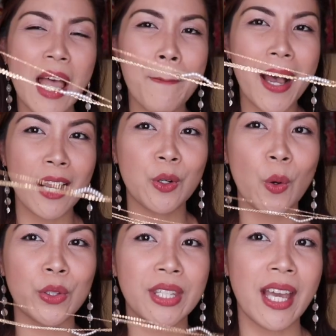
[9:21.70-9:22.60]

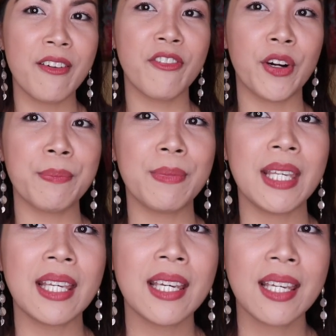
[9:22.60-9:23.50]
Napaka-gold niya for
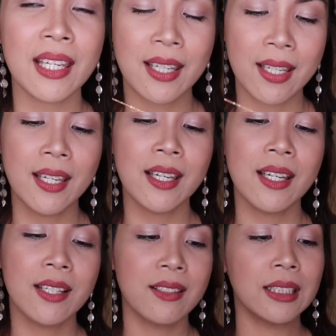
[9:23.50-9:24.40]
me.
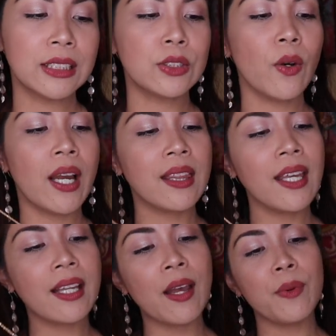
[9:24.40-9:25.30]
So I
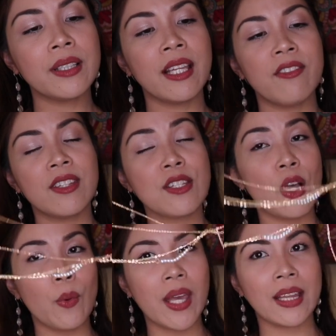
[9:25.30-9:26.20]
think I will give this
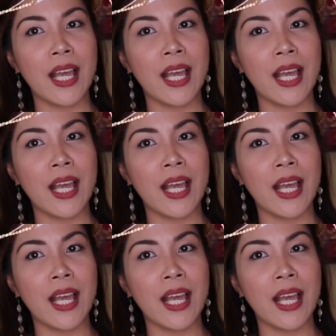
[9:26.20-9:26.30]
away